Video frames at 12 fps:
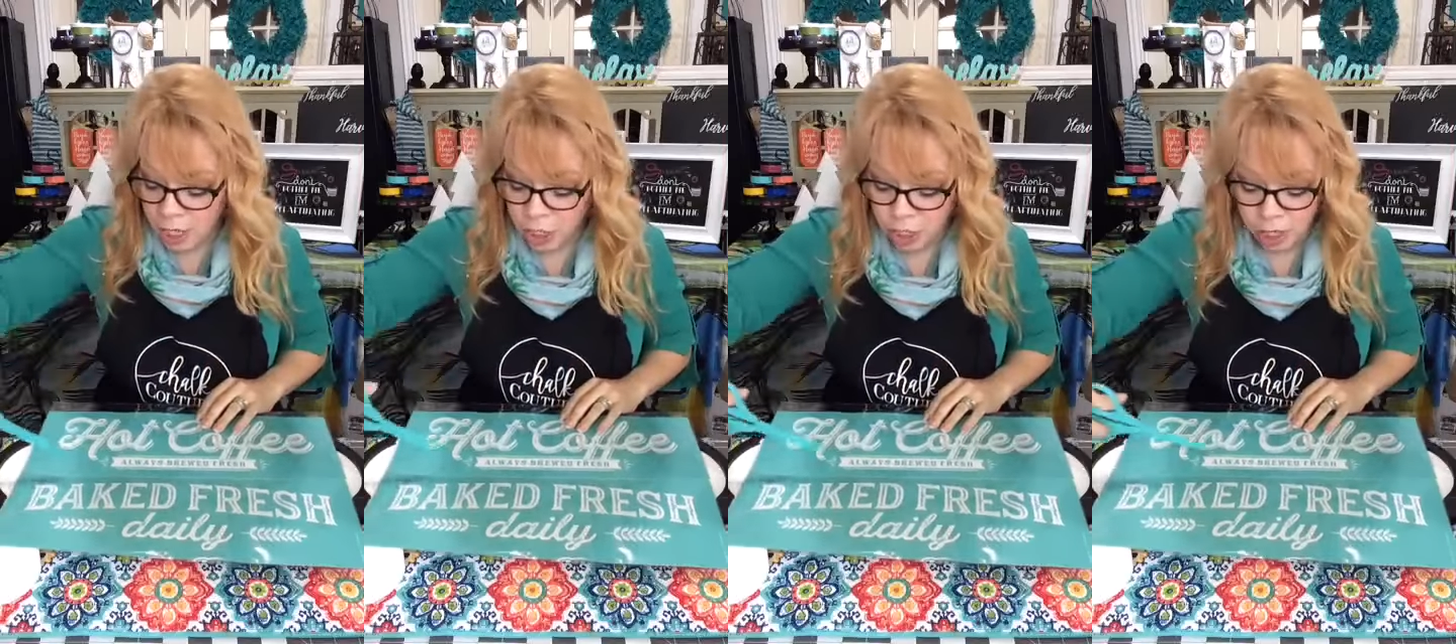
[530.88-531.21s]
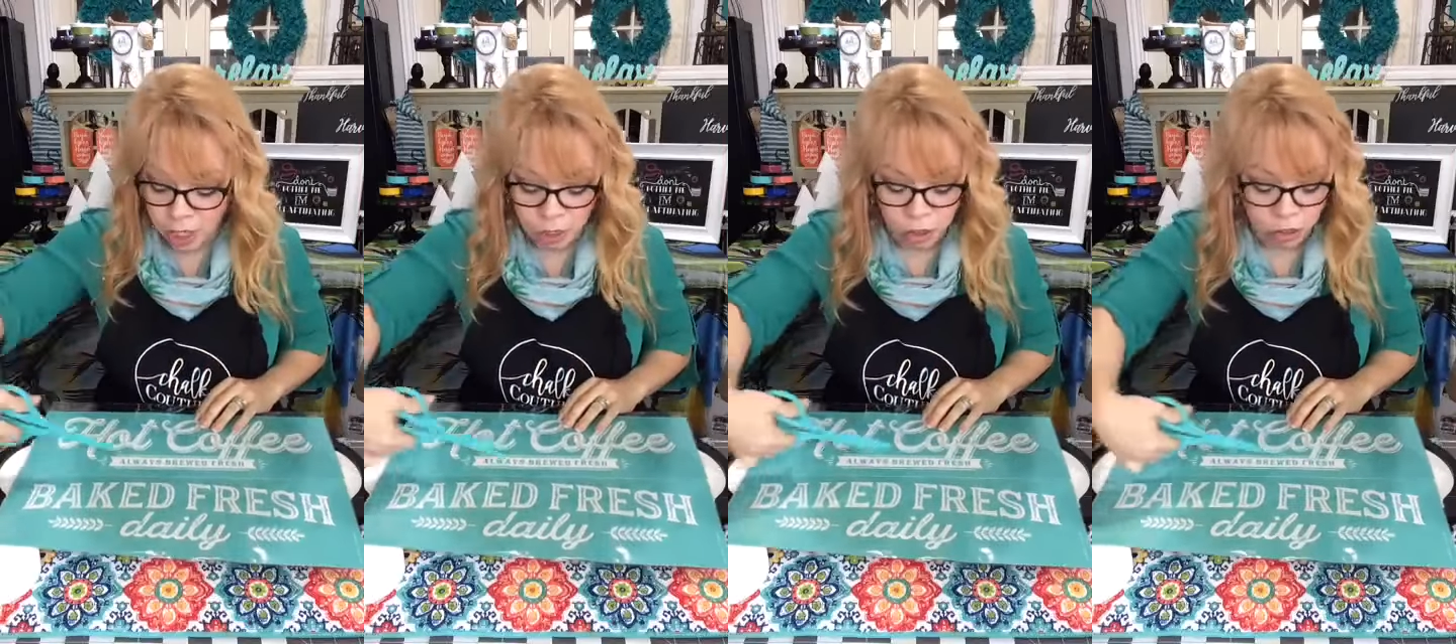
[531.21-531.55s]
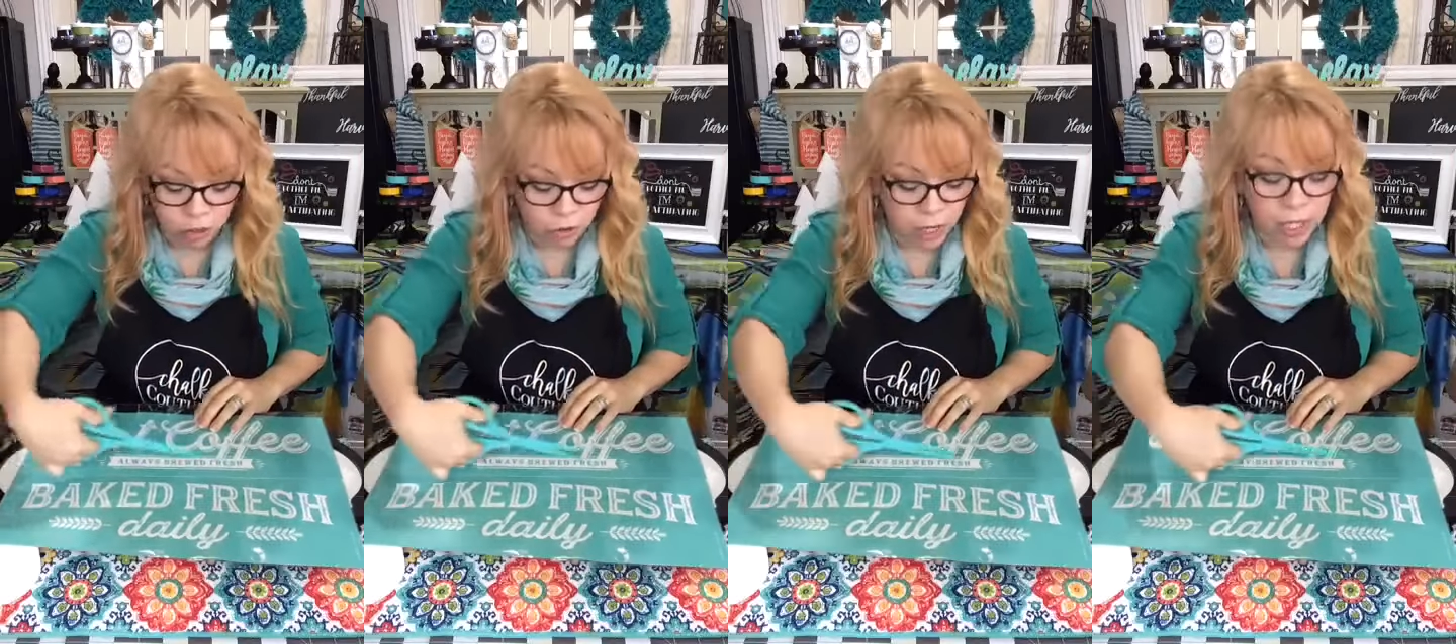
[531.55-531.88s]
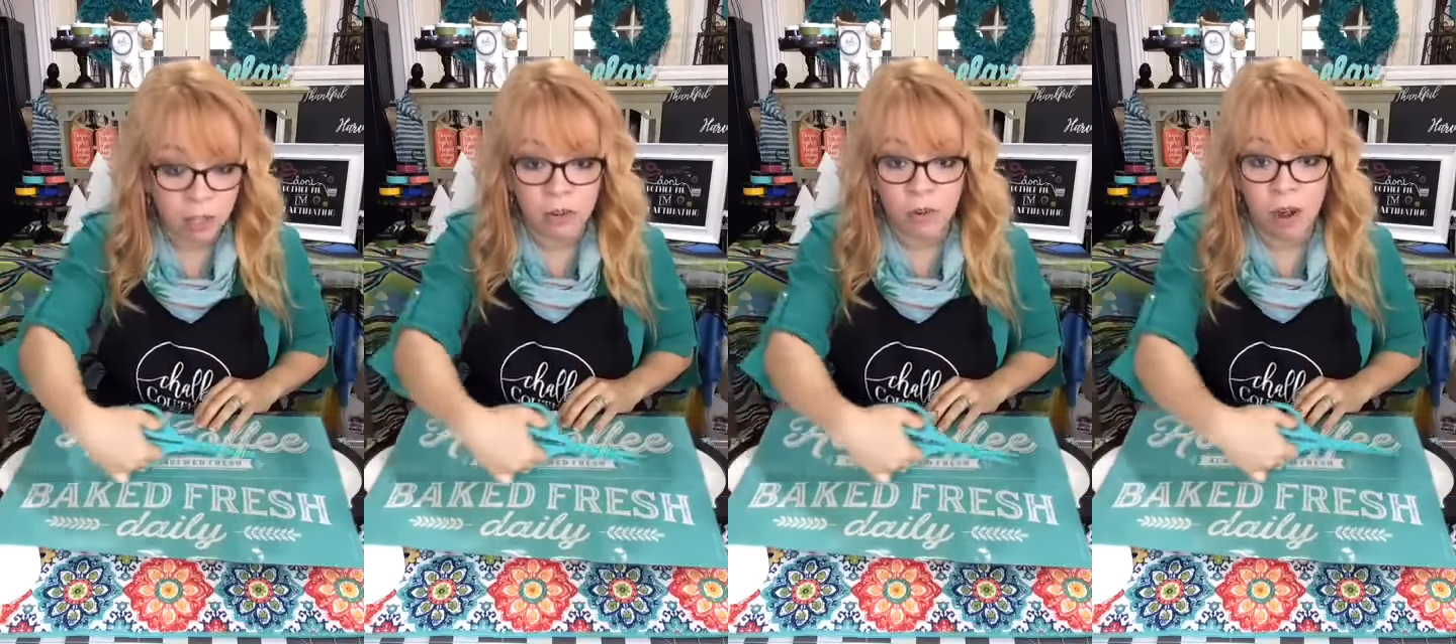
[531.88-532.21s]
and just cut
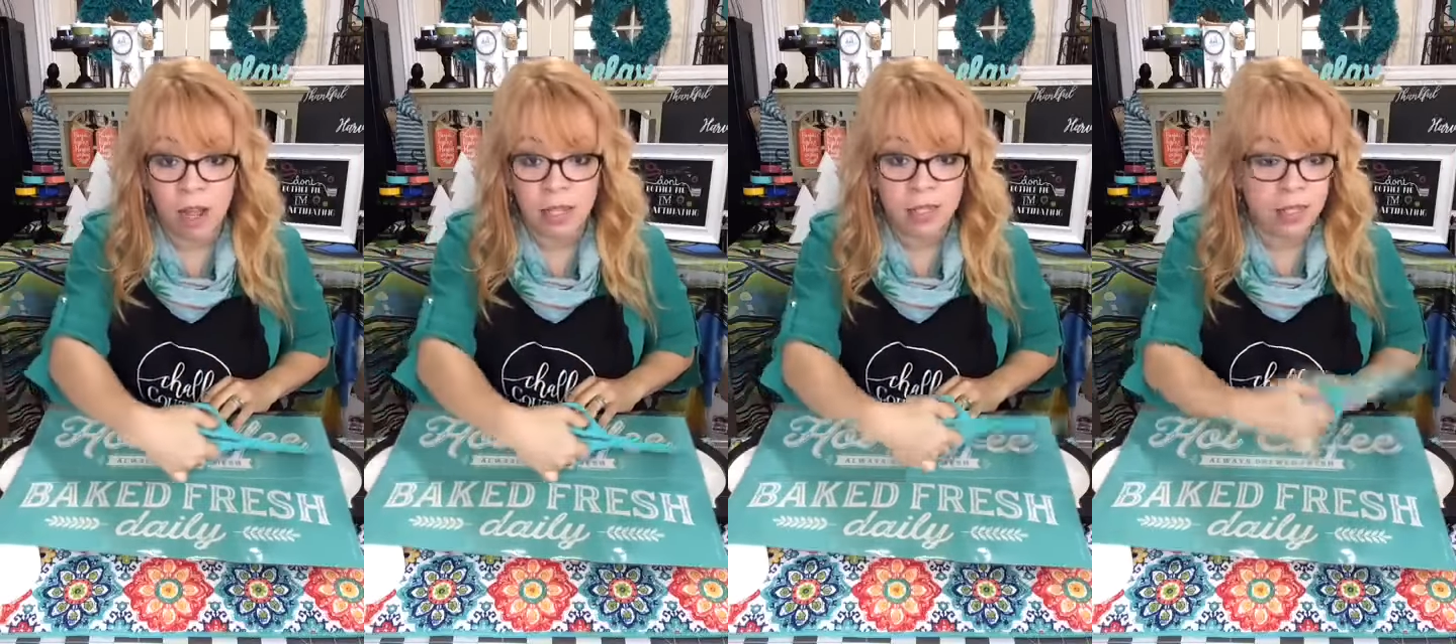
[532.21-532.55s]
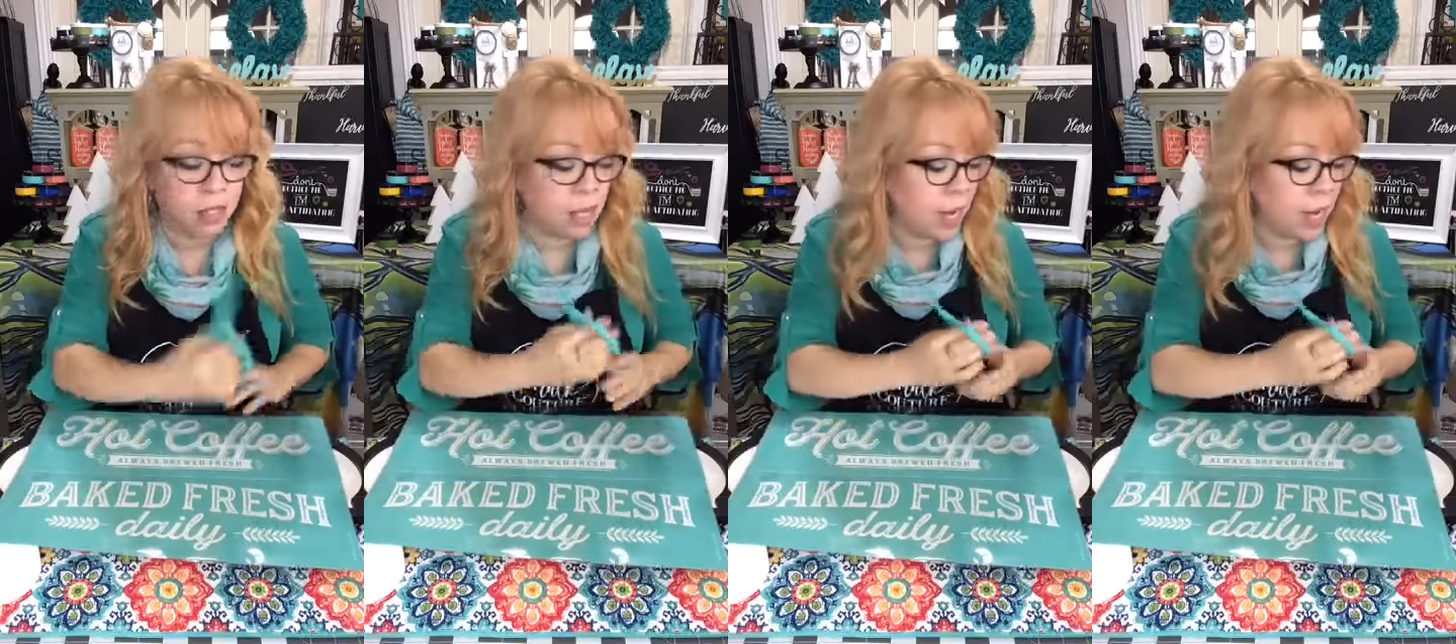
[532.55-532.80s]
straight across the